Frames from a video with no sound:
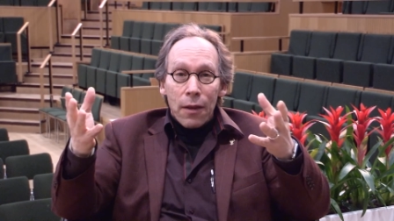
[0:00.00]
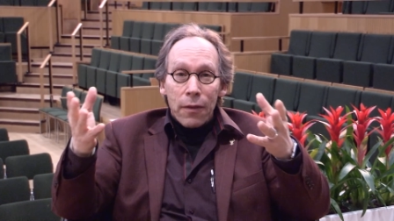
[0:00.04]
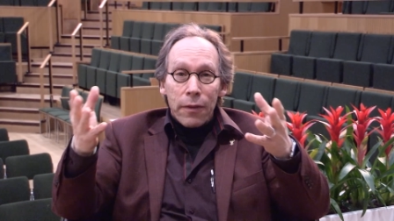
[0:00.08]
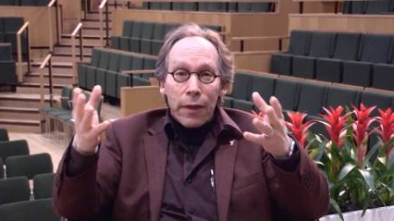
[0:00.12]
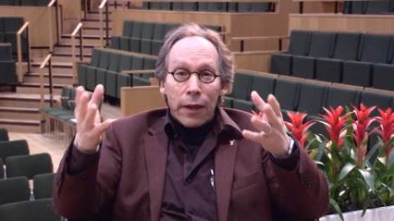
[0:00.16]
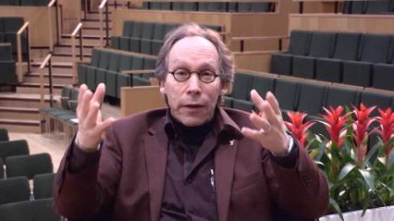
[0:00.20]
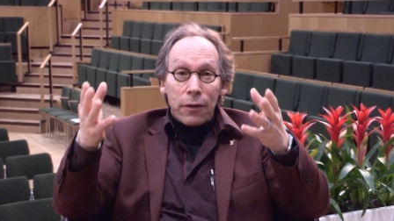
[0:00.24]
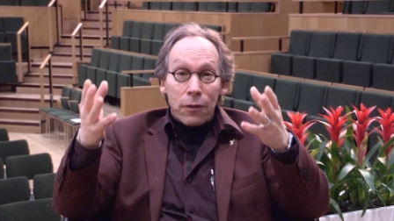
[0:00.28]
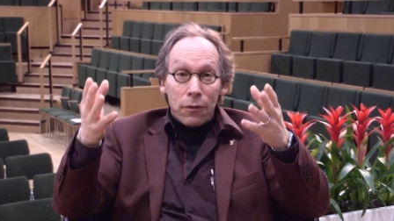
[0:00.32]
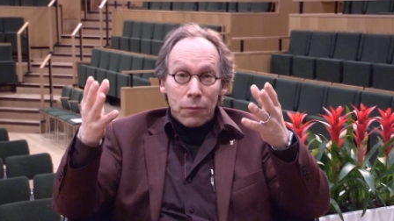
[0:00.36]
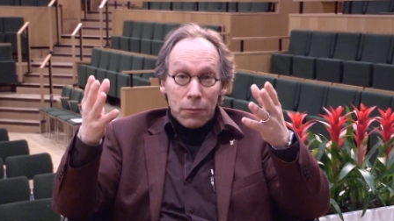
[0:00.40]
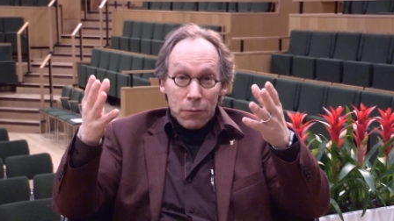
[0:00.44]

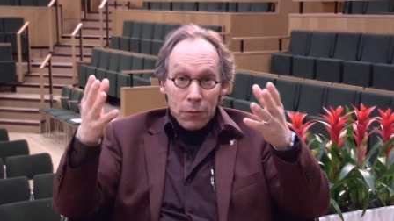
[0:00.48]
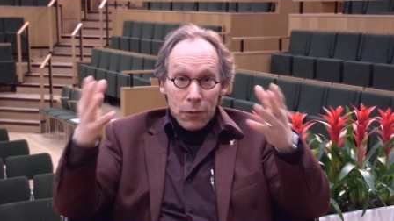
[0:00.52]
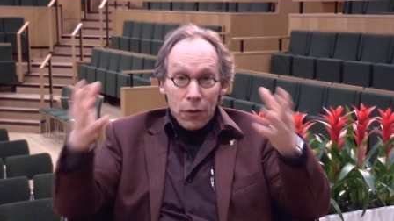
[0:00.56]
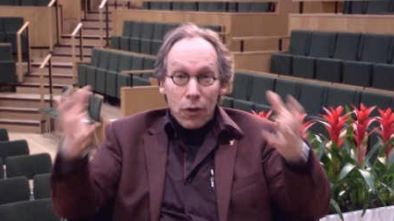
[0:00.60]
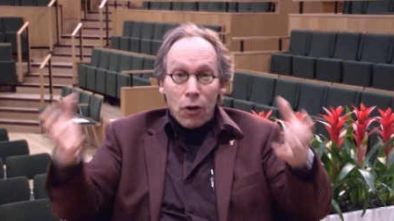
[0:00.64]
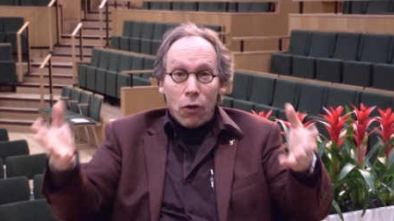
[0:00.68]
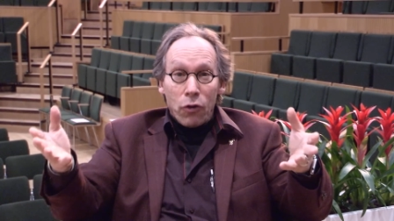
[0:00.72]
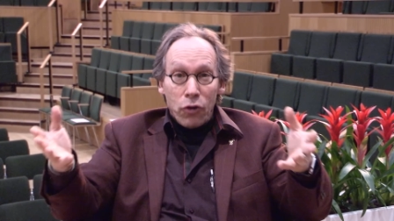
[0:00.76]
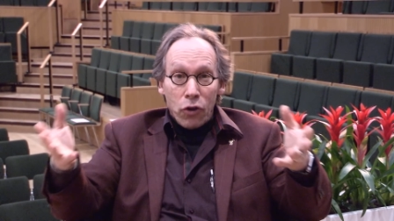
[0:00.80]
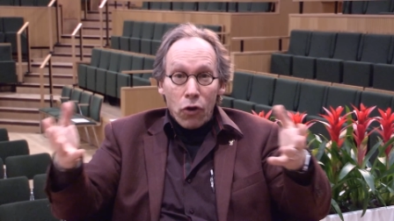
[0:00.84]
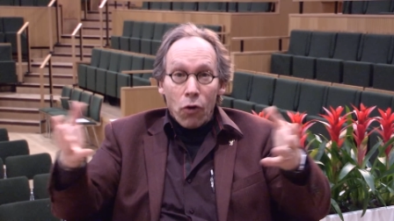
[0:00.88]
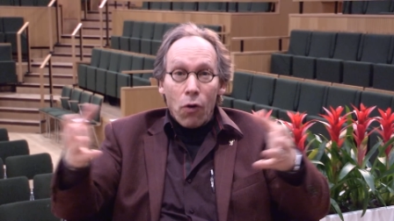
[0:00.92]
that, you
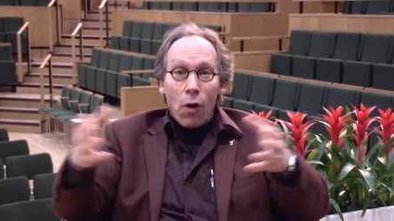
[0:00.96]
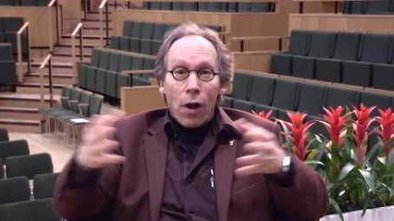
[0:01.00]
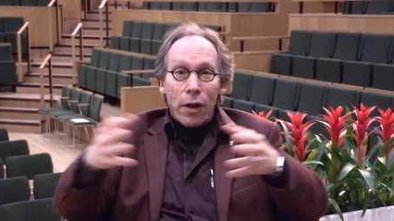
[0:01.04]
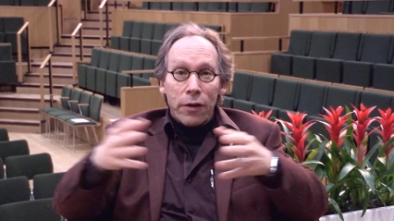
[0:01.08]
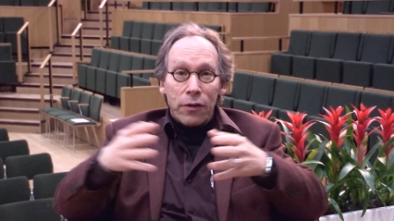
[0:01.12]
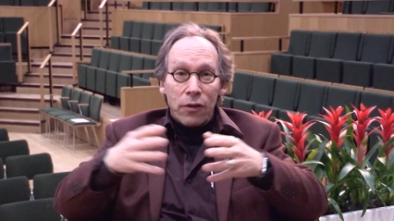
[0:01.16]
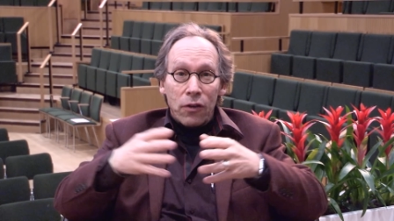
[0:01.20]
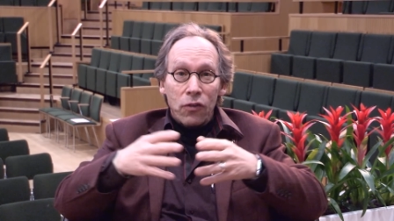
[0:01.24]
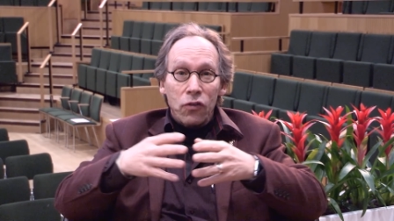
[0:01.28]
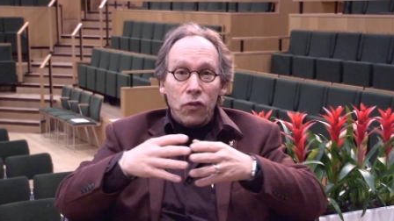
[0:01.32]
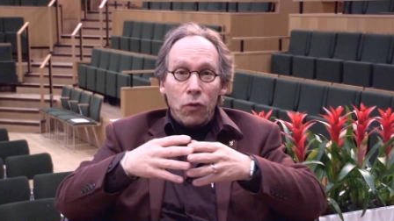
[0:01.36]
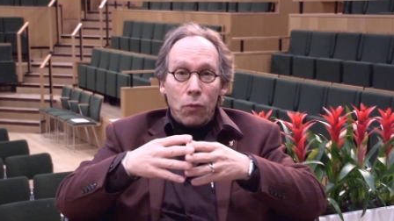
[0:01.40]
know, your
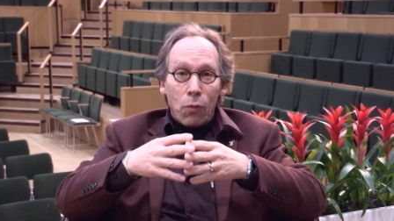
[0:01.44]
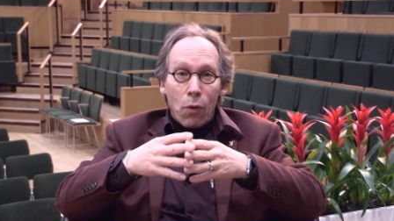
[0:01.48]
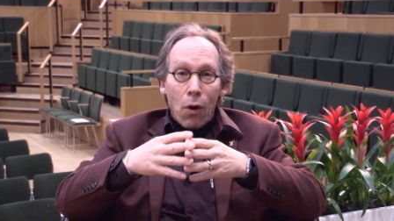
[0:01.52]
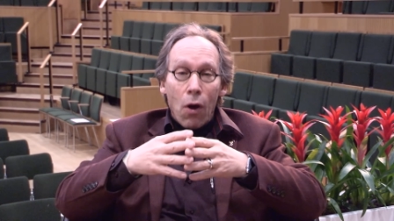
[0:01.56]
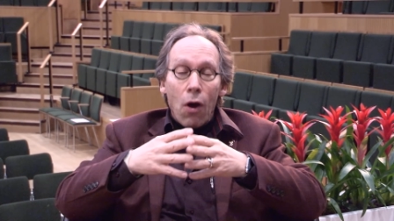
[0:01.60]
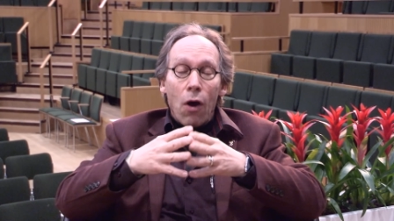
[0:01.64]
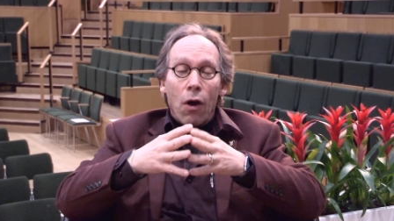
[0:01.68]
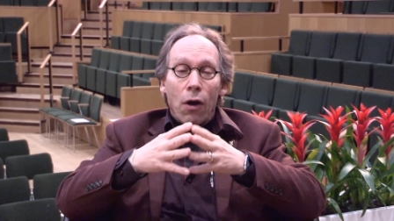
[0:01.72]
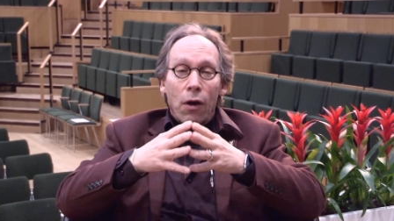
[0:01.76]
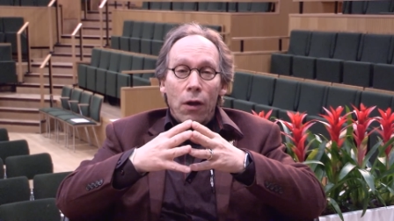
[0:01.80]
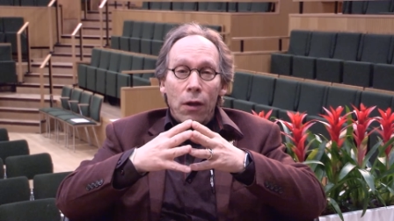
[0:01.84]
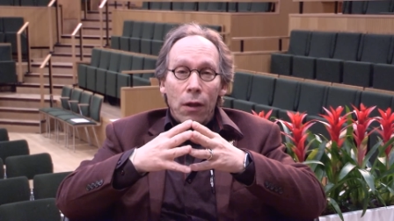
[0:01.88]
ideas are
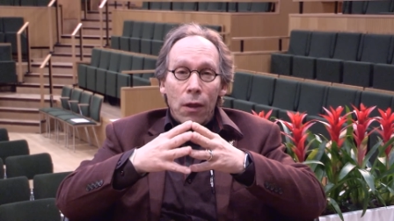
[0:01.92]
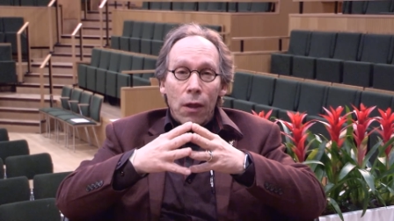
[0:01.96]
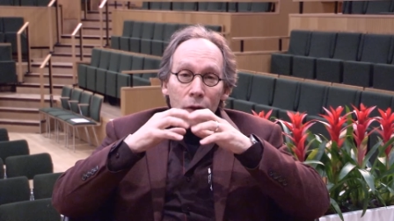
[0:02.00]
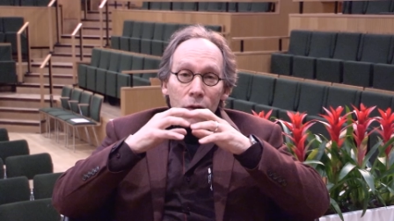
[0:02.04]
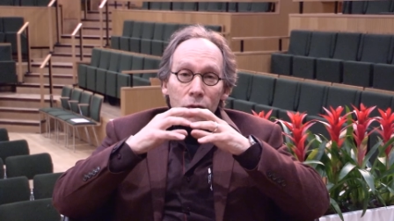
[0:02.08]
wrong.